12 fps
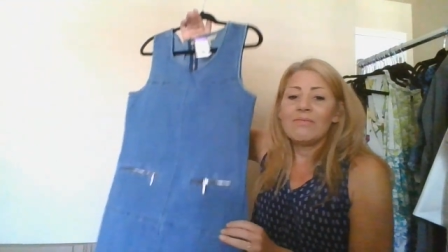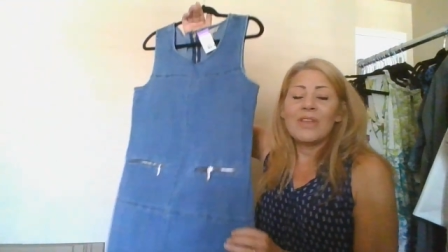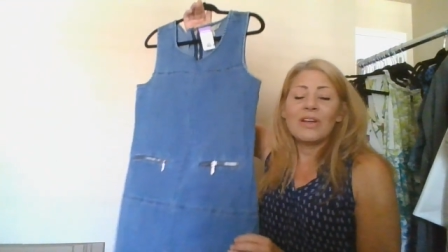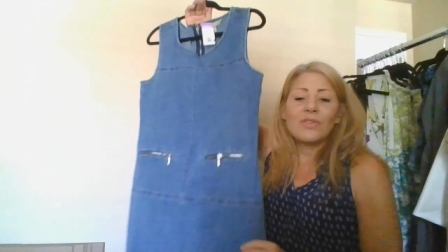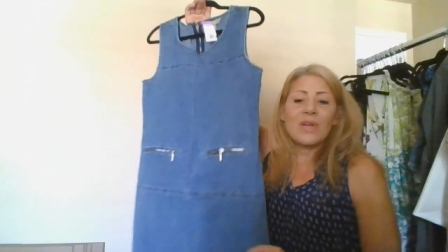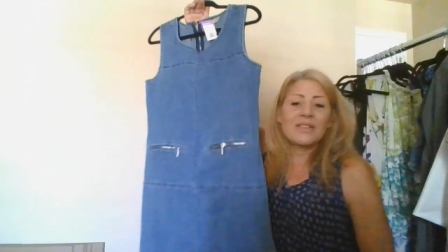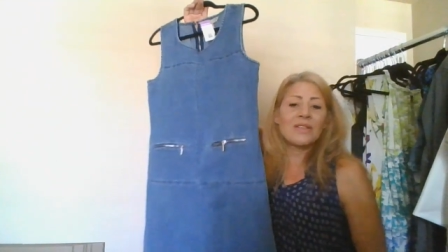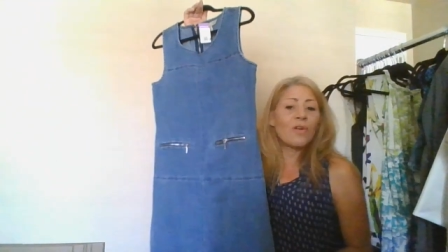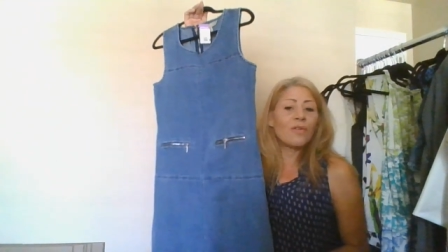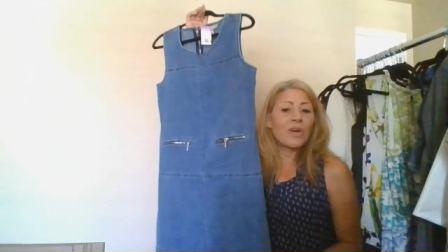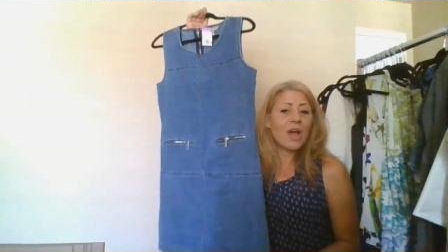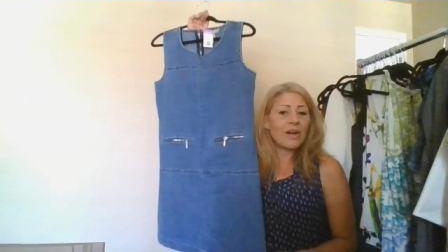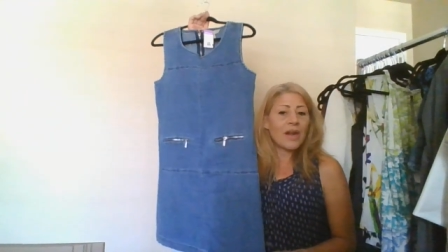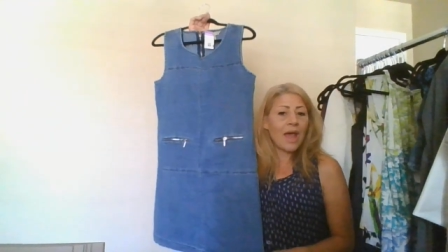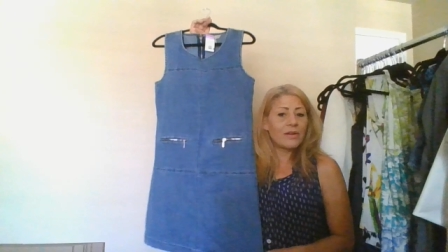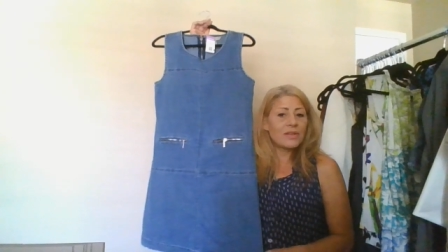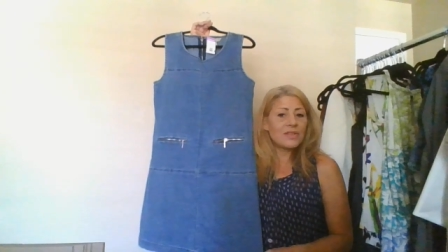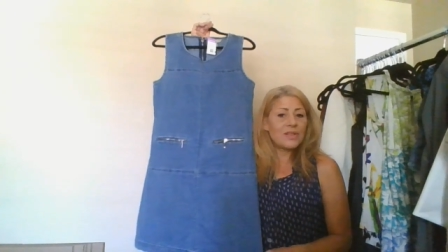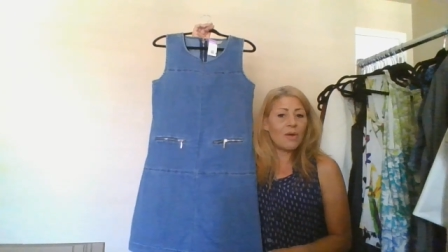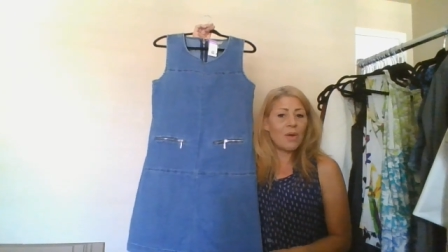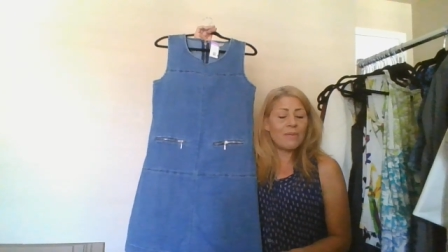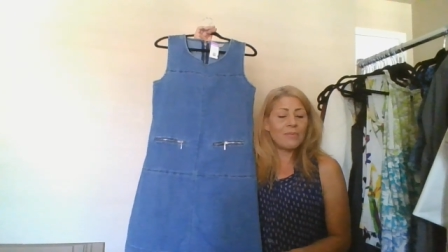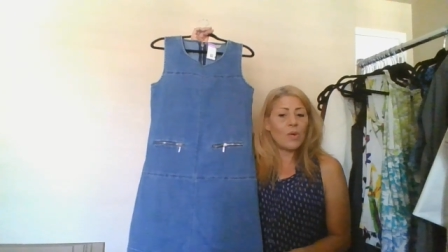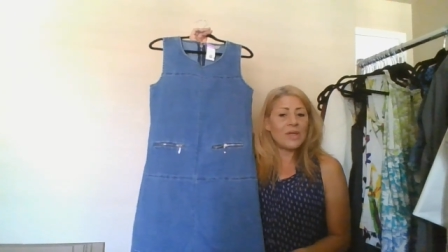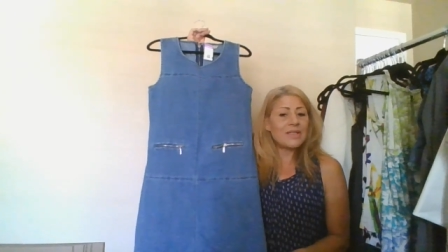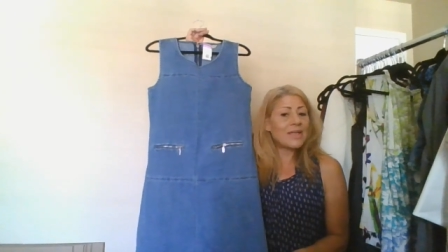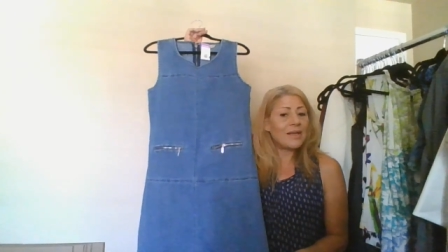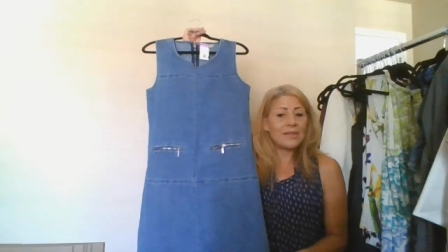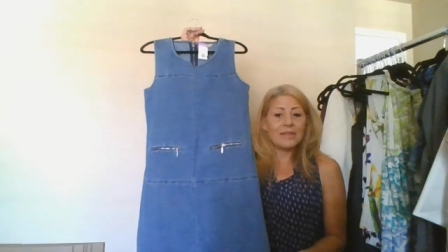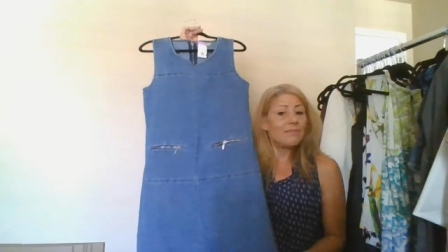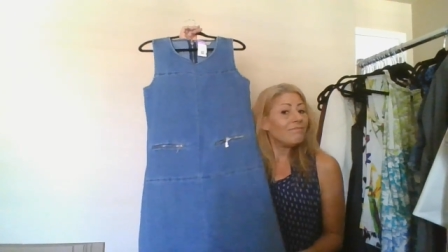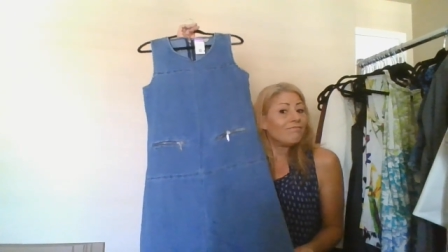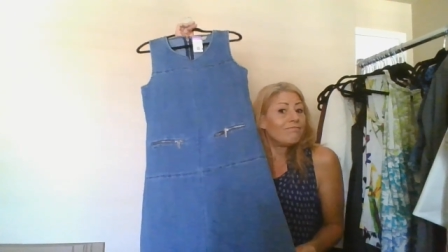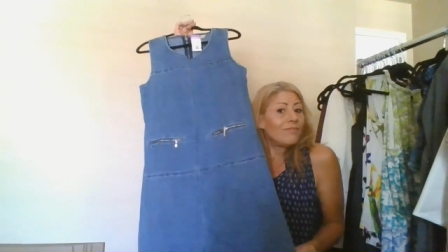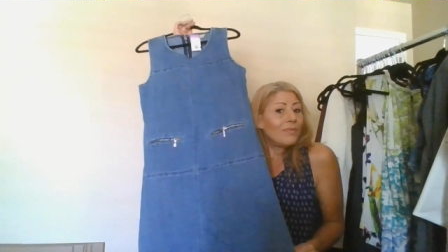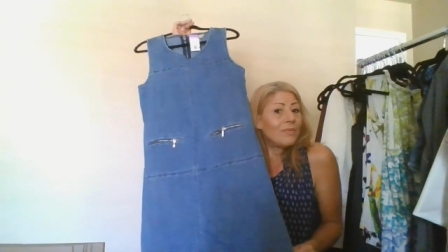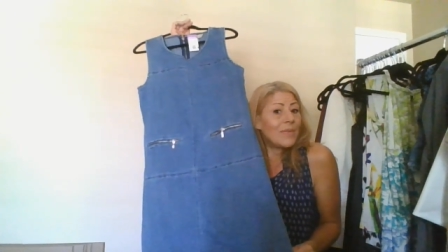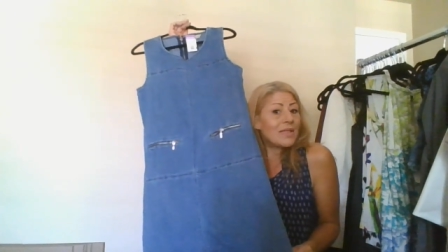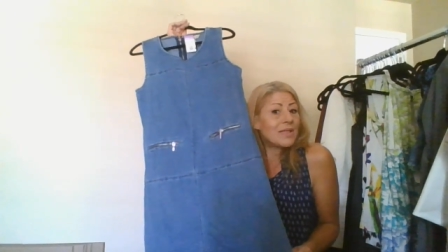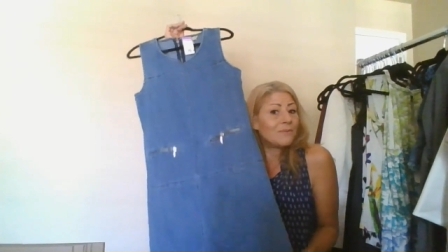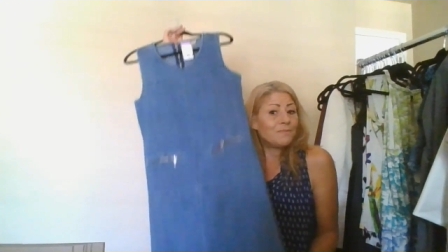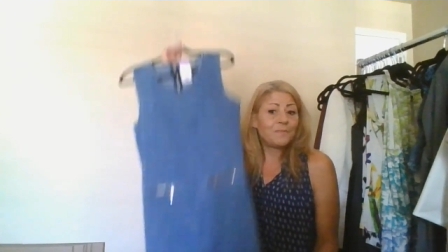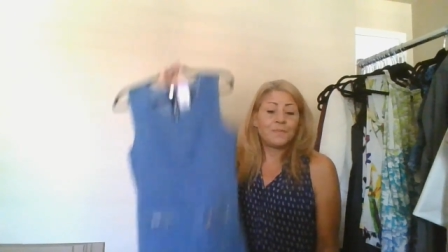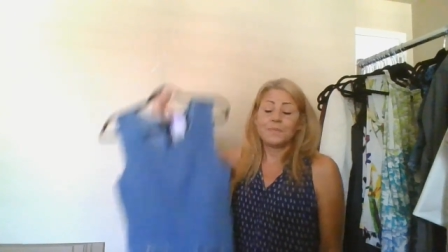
their dresses over one hundred dollars, so I'm going to send this in.